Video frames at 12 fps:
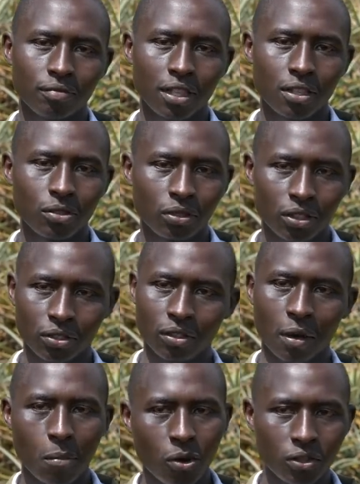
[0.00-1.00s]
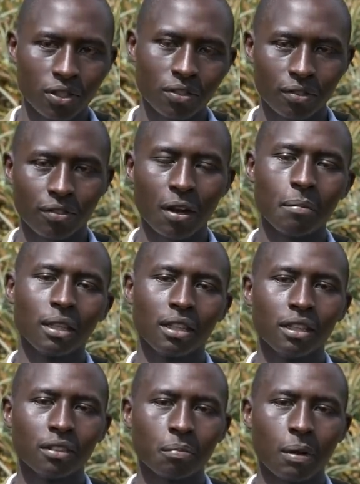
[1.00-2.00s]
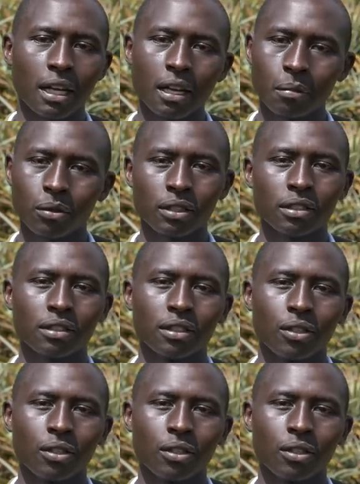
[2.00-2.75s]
education about farming these pineapples.